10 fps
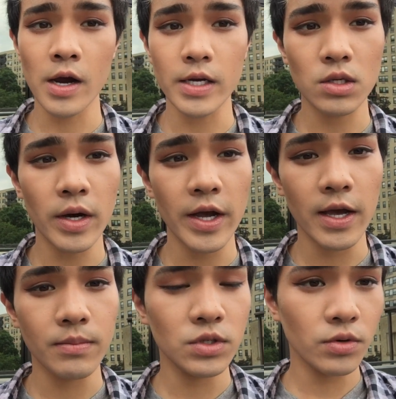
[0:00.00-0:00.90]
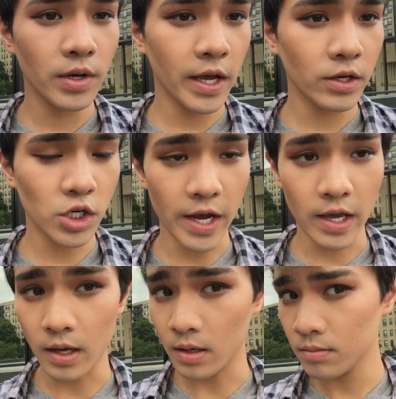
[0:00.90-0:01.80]
Alright, so I am doing a
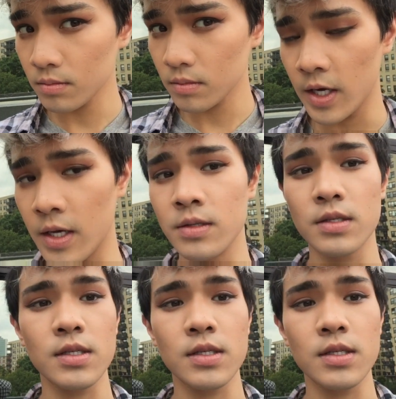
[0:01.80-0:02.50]
check-in in